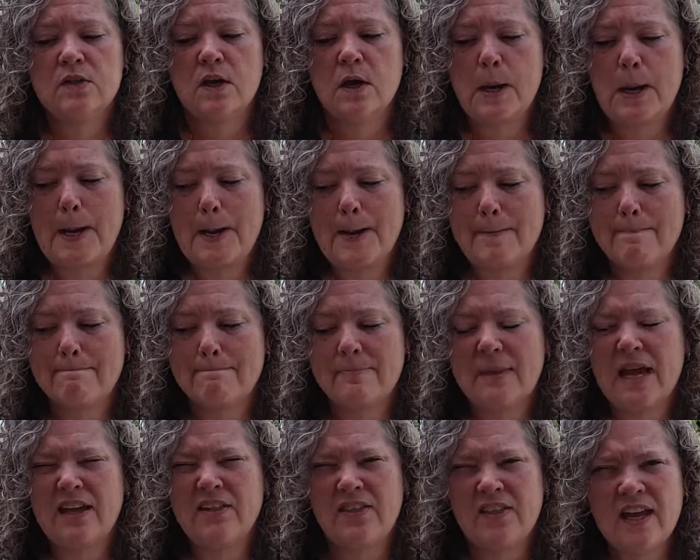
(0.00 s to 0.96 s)

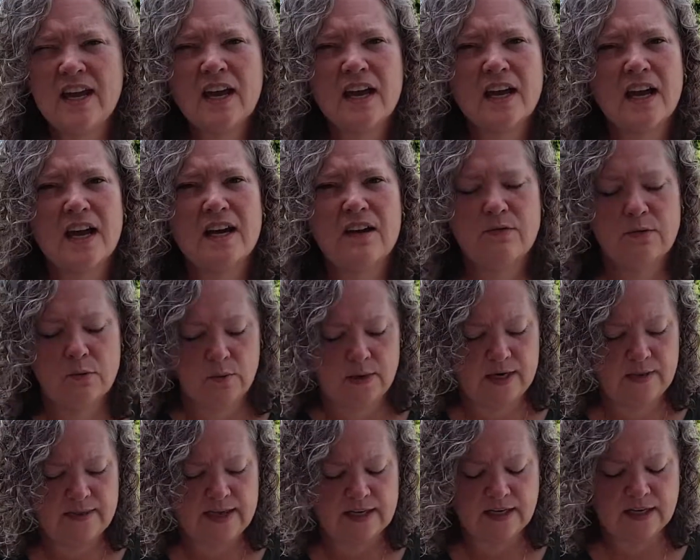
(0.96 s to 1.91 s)
I think I got
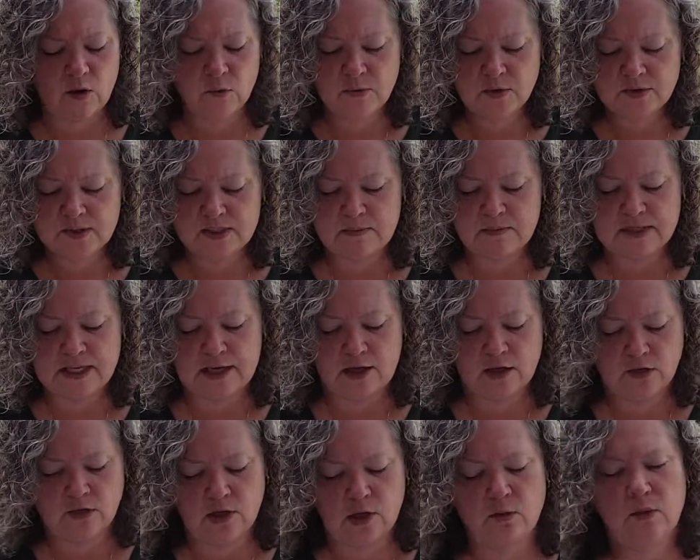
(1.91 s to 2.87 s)
everyone. That almost seems like
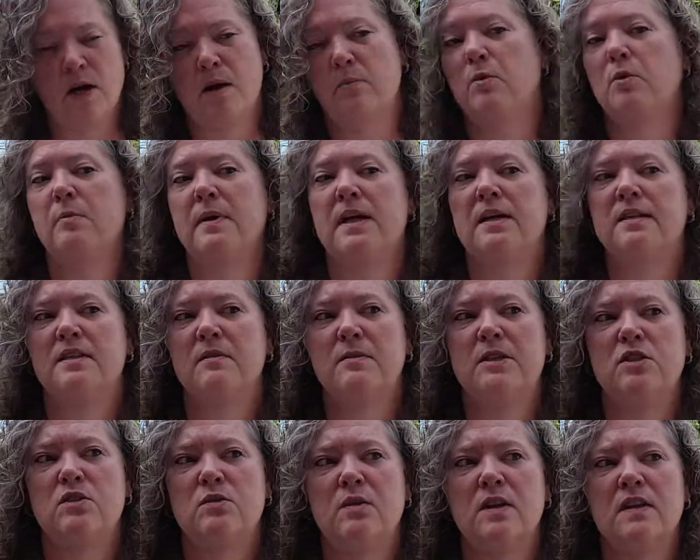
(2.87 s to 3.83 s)
a low number because I've
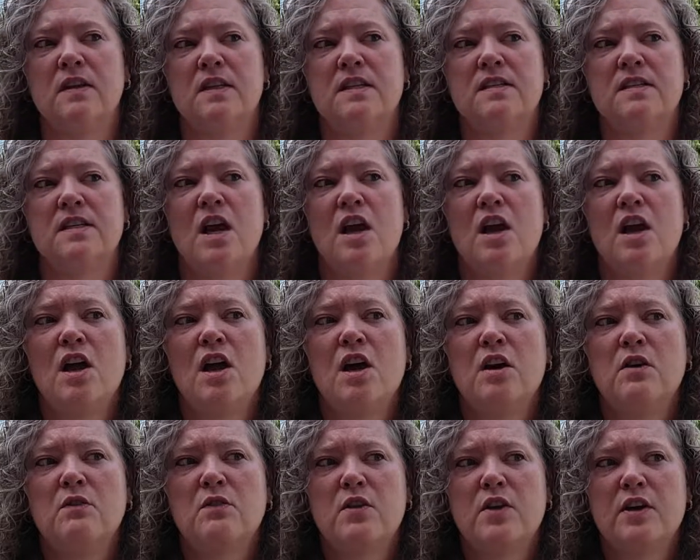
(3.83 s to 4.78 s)
been doing this
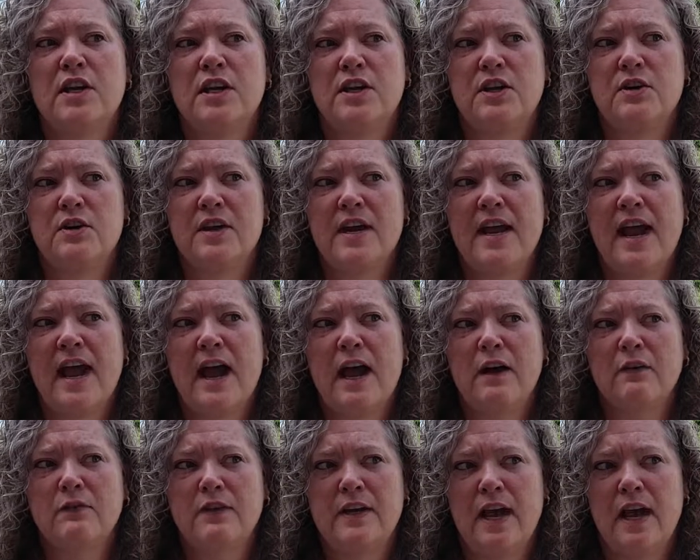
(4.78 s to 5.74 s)
for a year and a
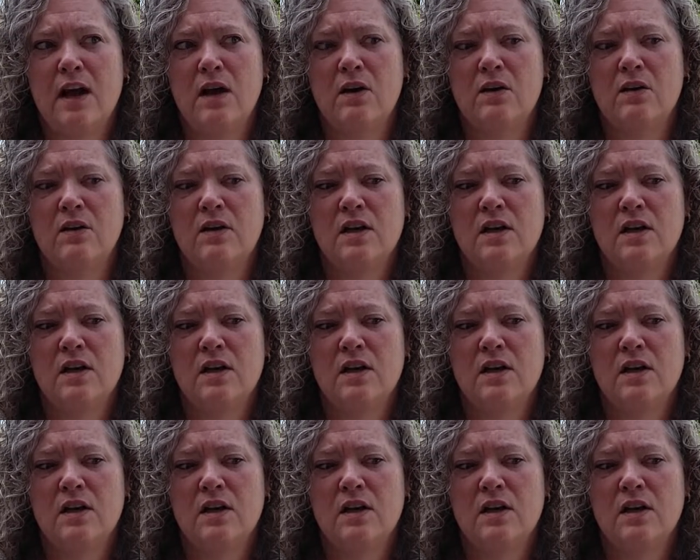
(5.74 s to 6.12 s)
half now.